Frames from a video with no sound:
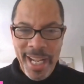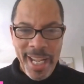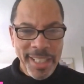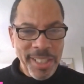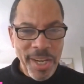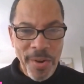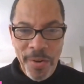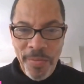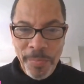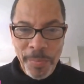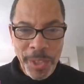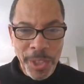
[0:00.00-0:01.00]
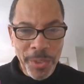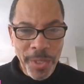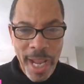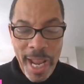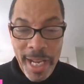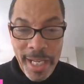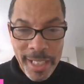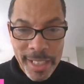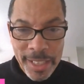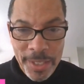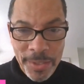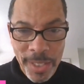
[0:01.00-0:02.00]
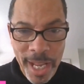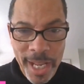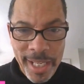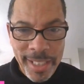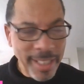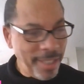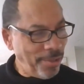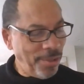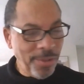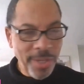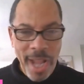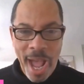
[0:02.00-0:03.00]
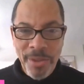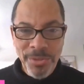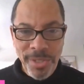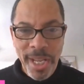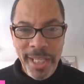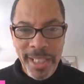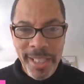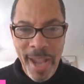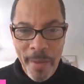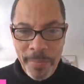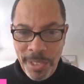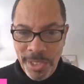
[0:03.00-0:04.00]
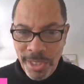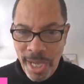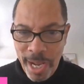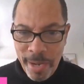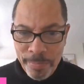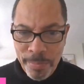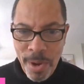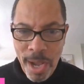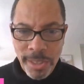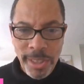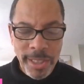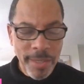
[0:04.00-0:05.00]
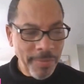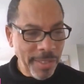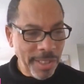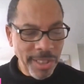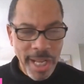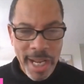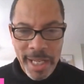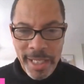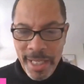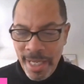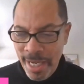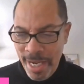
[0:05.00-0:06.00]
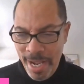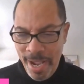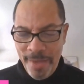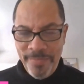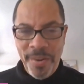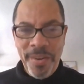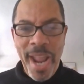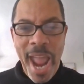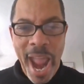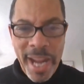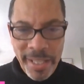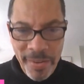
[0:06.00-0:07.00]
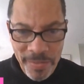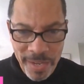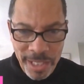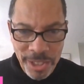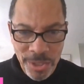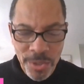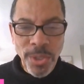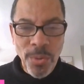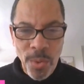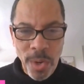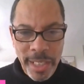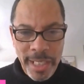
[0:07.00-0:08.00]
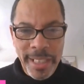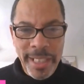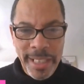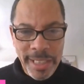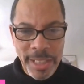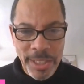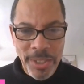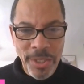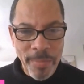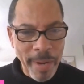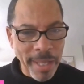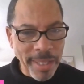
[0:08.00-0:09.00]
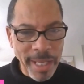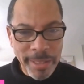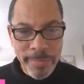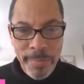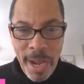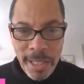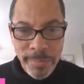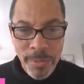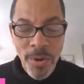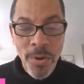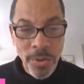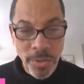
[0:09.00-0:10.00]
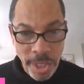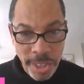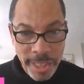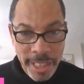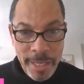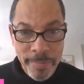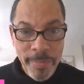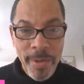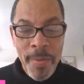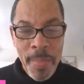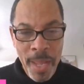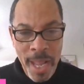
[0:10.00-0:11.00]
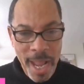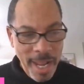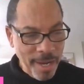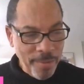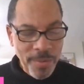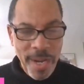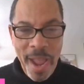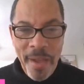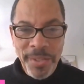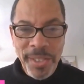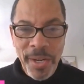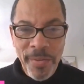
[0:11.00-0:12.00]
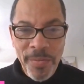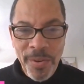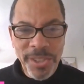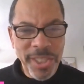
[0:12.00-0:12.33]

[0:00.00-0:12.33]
uh, Terry from the UK, okay, he's doing an outstanding job. He's staying positive. He's staying very active. He's doing the work he needs to do to make things possible on our team. And then we have Jennifer.